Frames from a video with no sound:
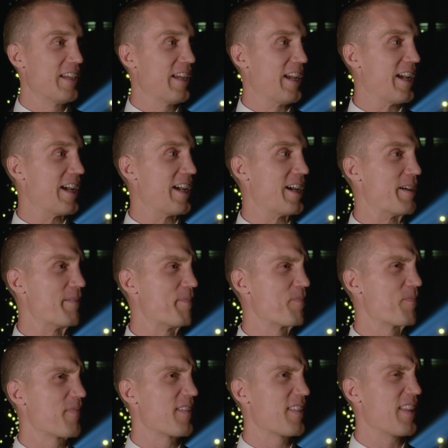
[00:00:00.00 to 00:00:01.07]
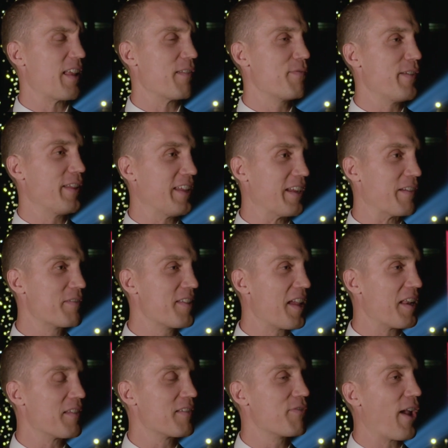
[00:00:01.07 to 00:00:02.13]
that feeling of
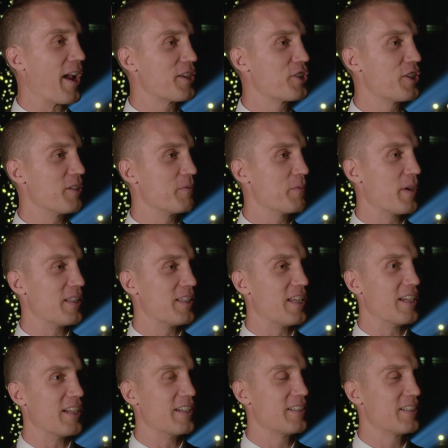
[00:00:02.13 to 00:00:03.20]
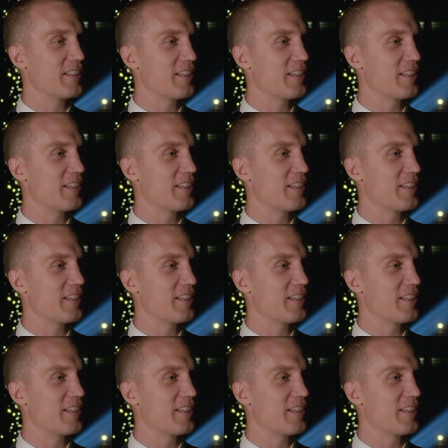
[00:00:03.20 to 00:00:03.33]
satisfaction when you